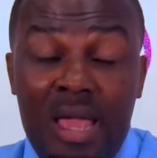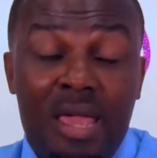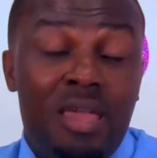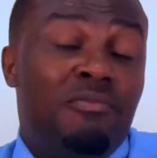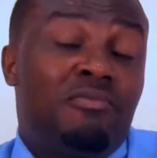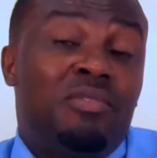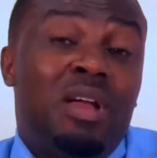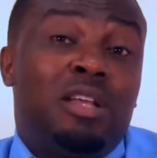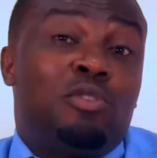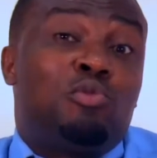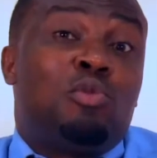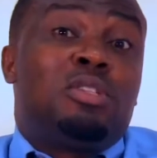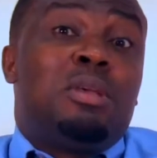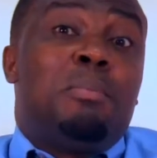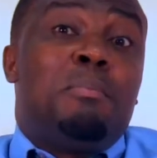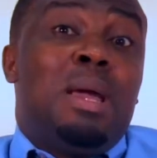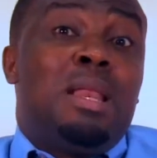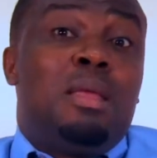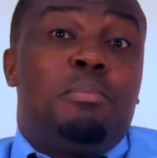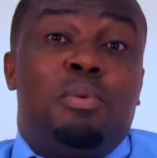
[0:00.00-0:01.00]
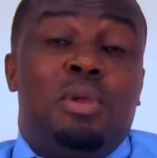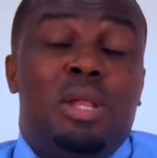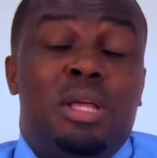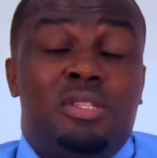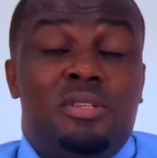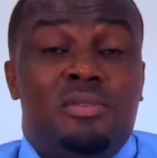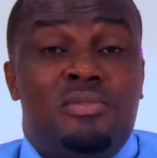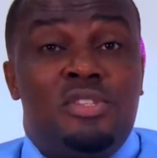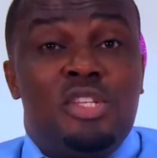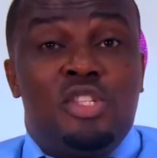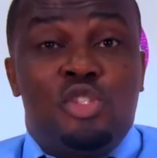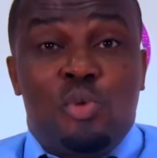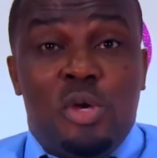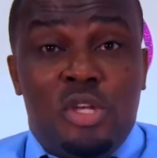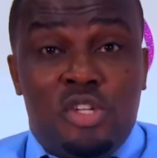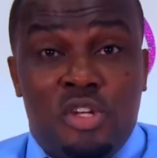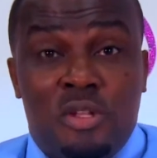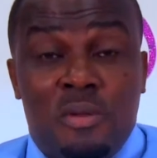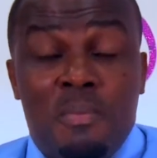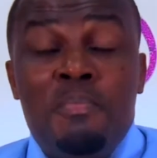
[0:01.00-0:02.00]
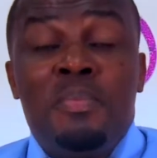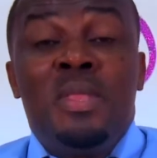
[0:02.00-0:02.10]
In fact, it was a manipulative situation.